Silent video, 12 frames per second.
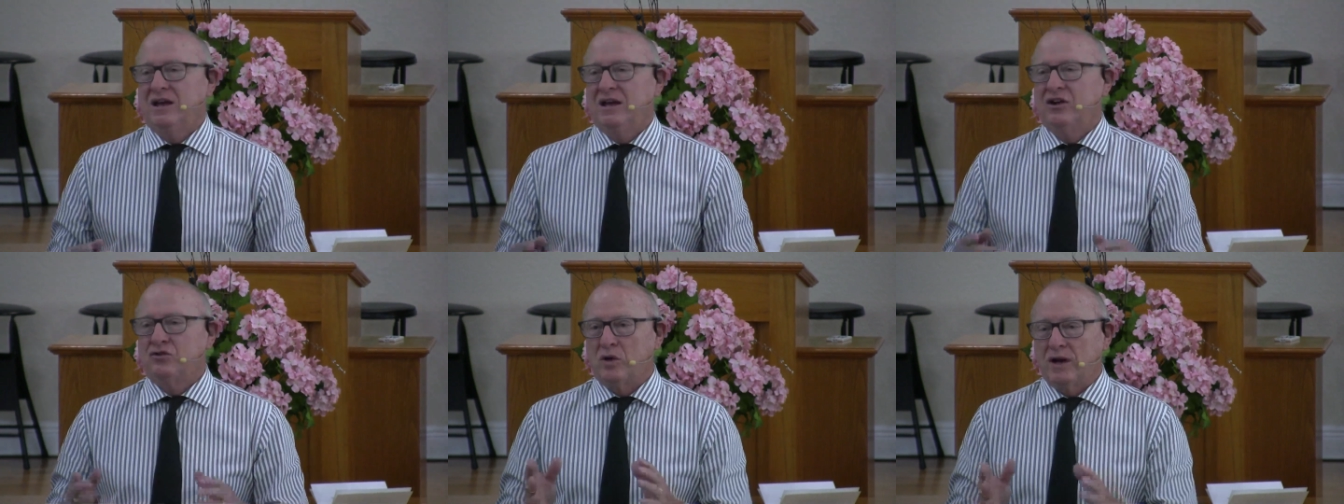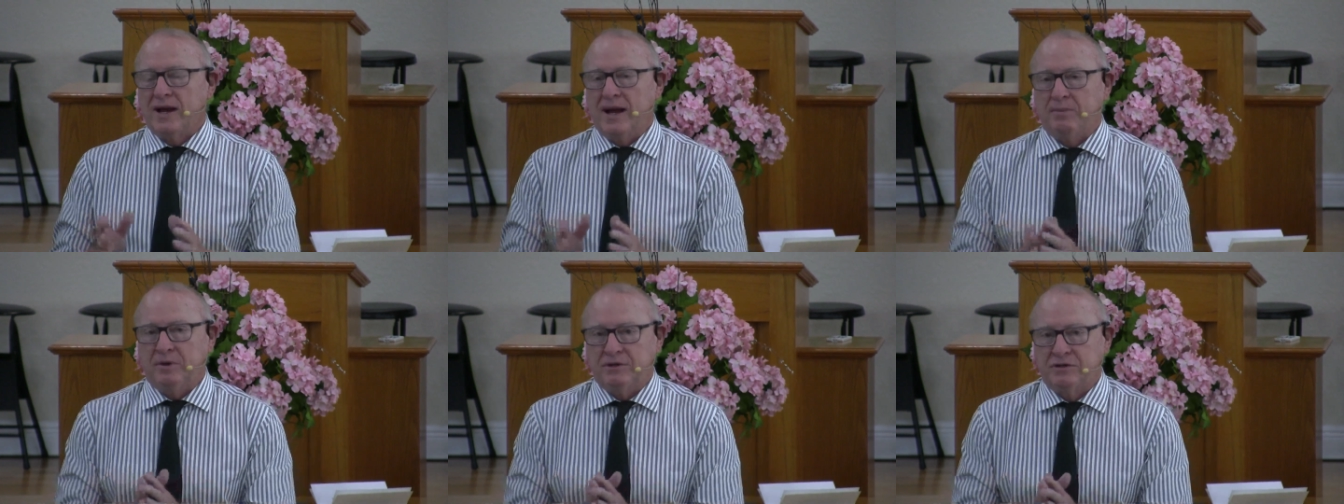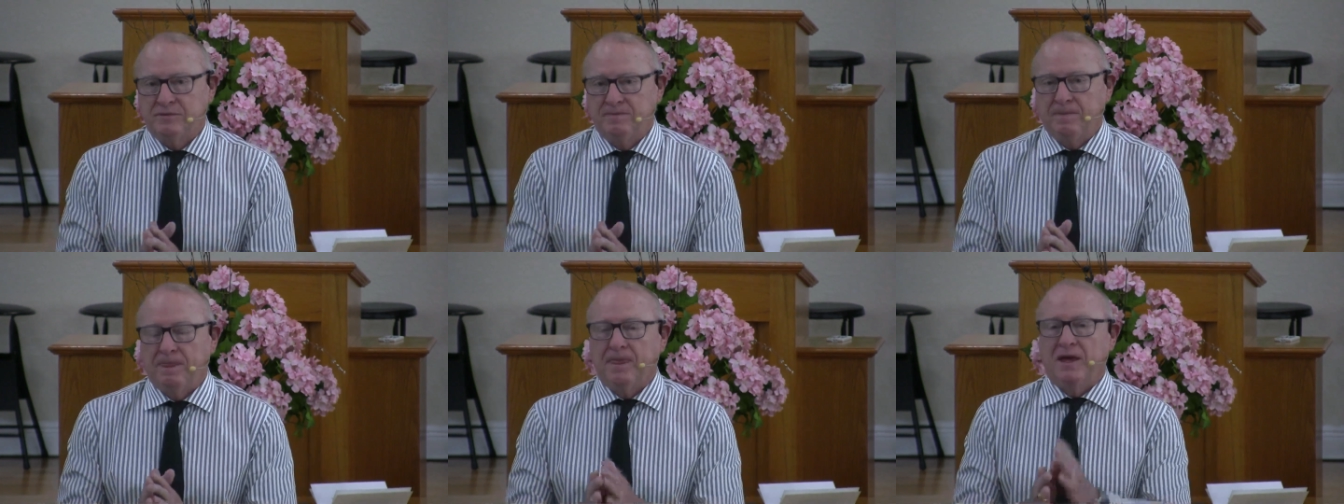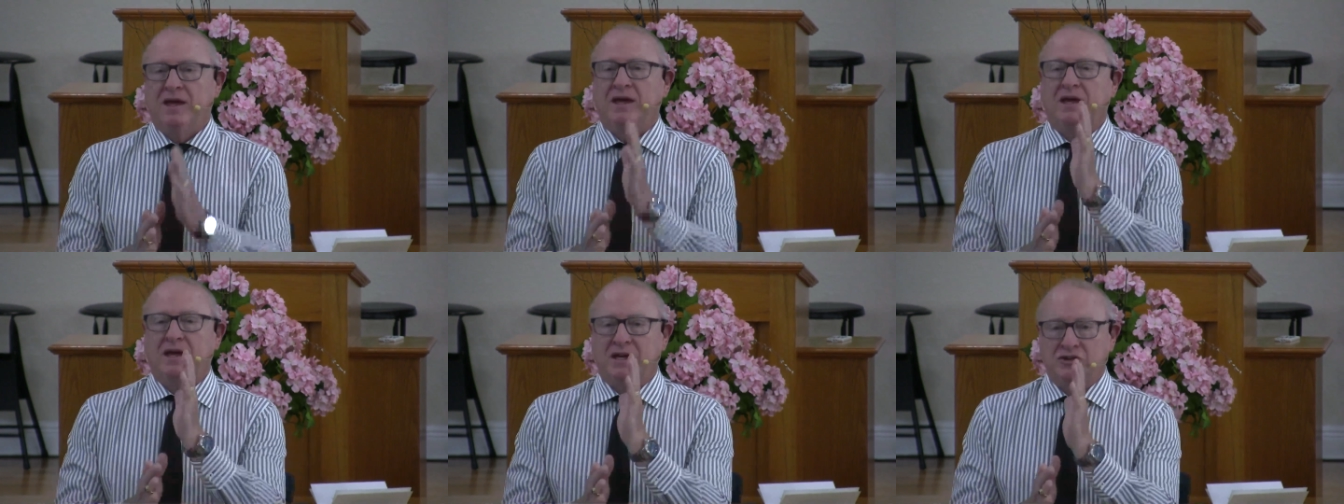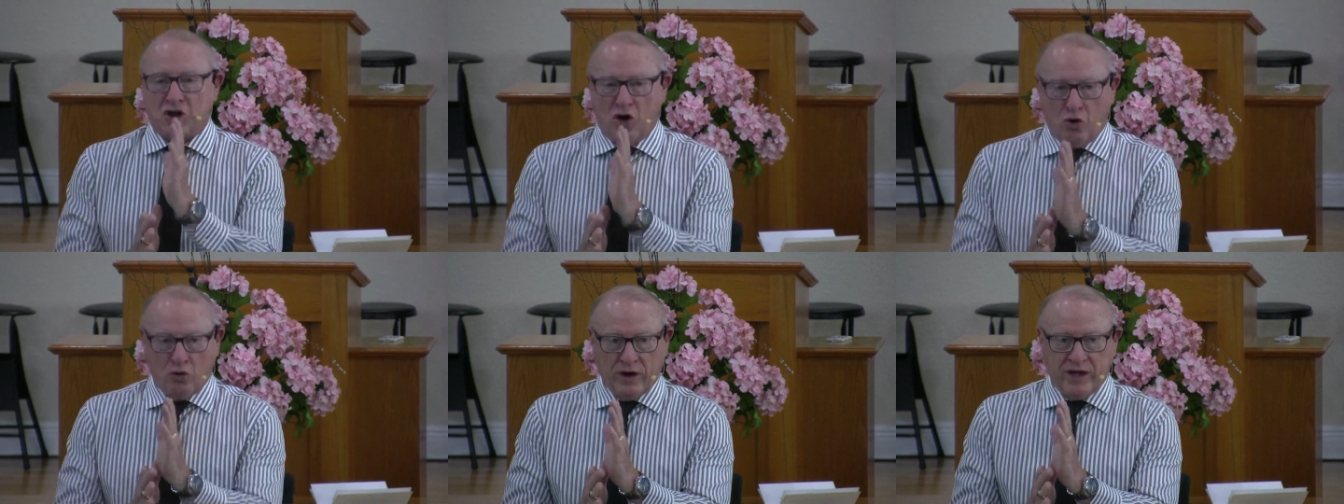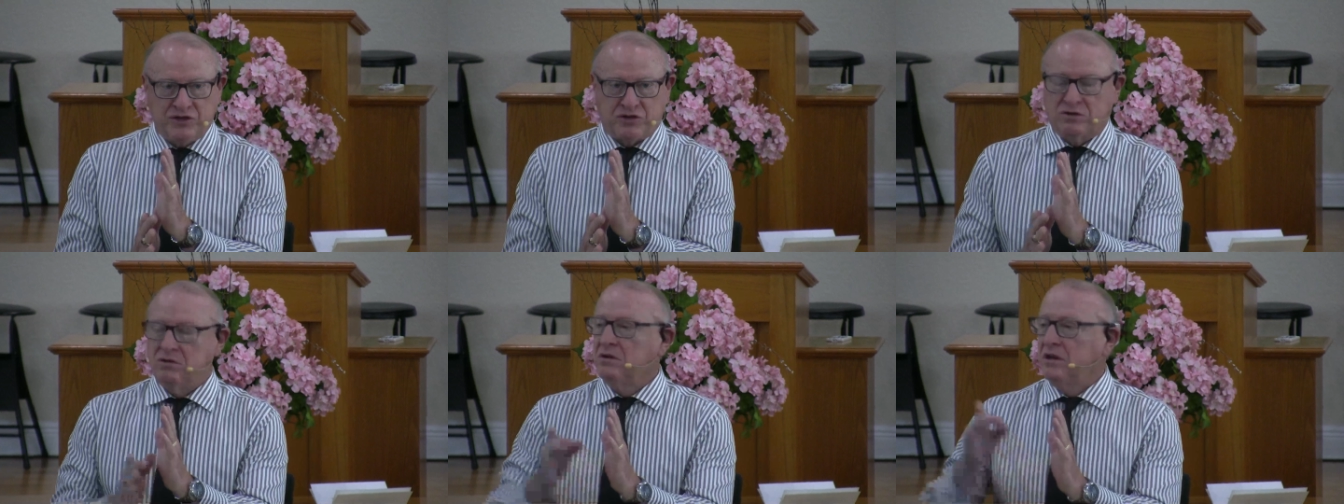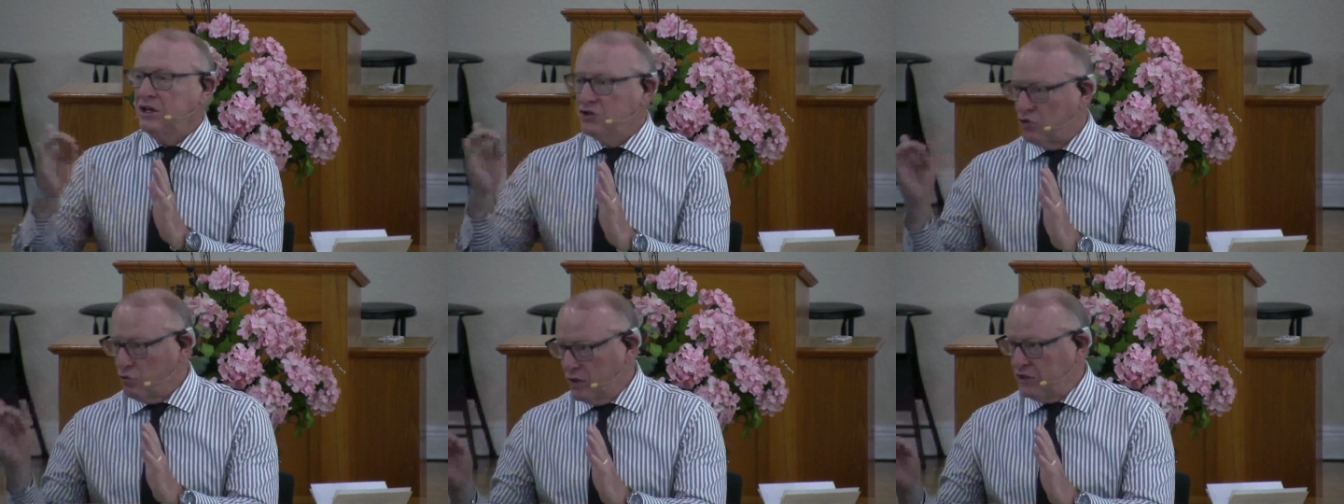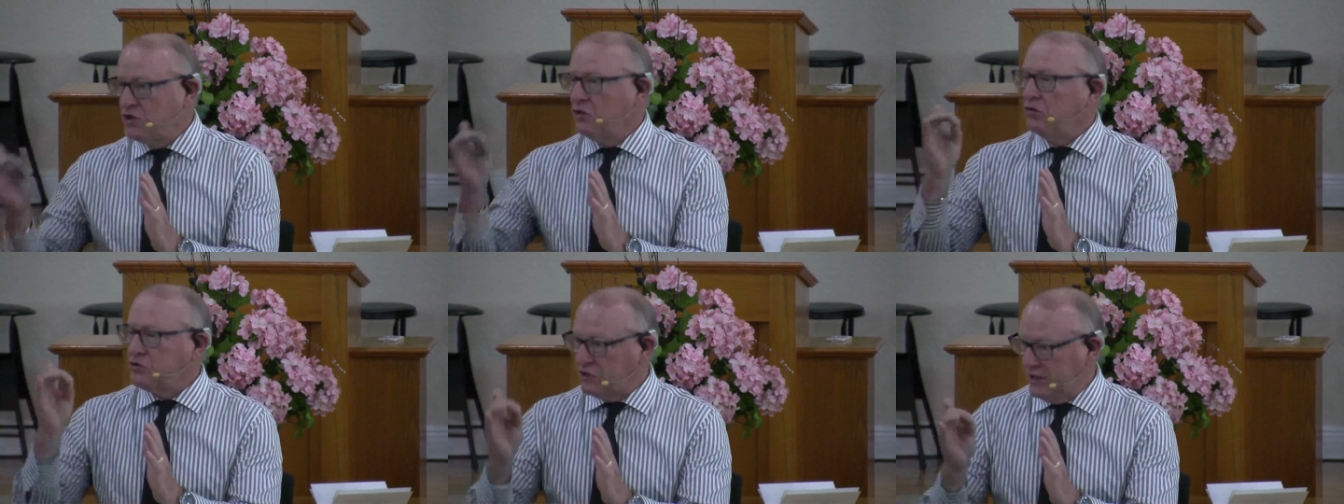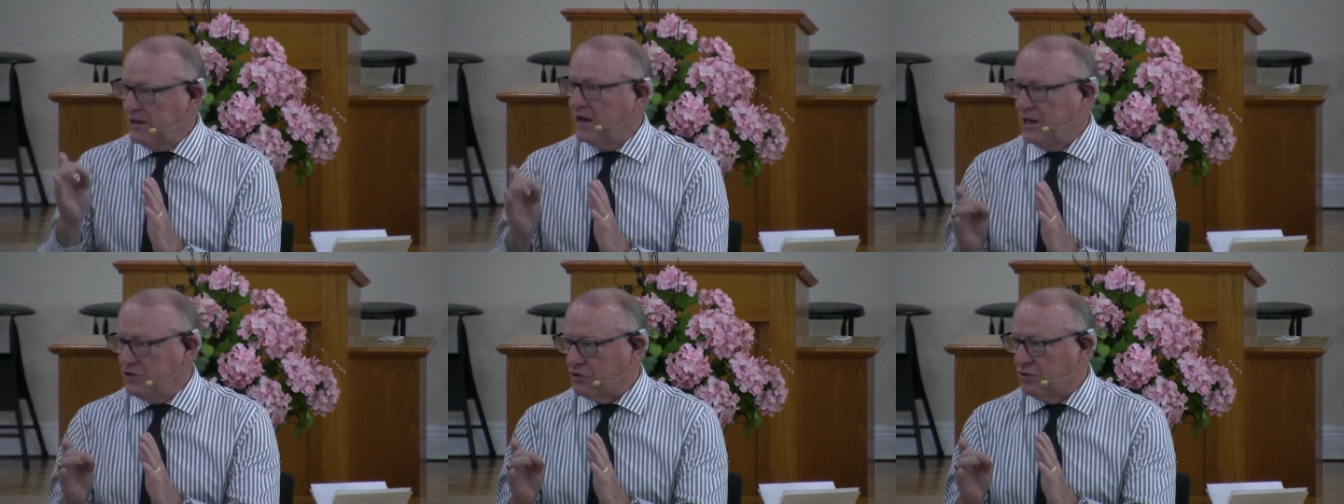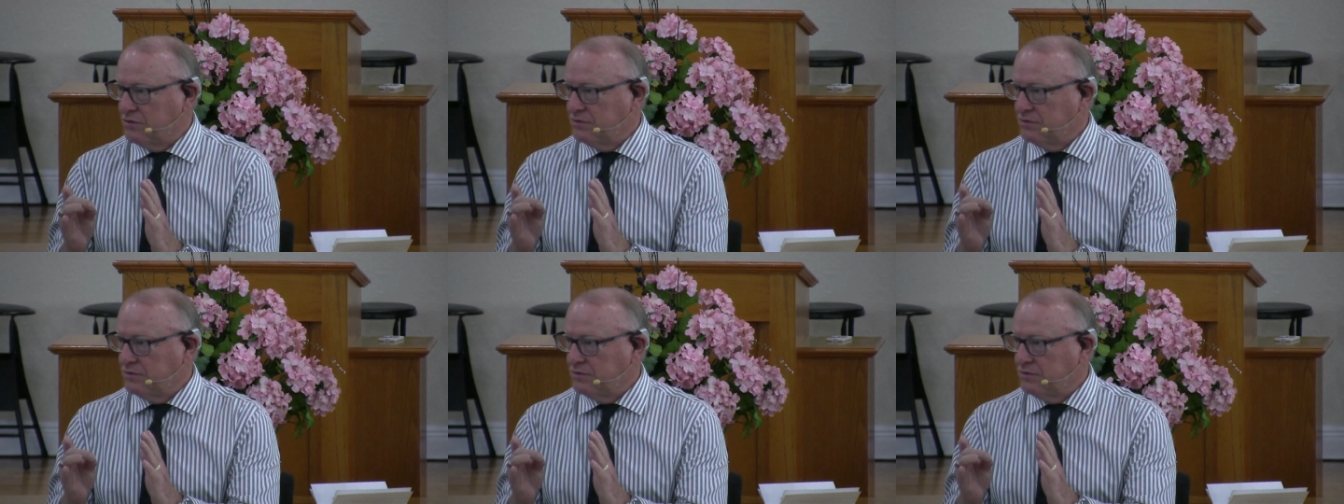here's what happens his old nature, his original sin nature,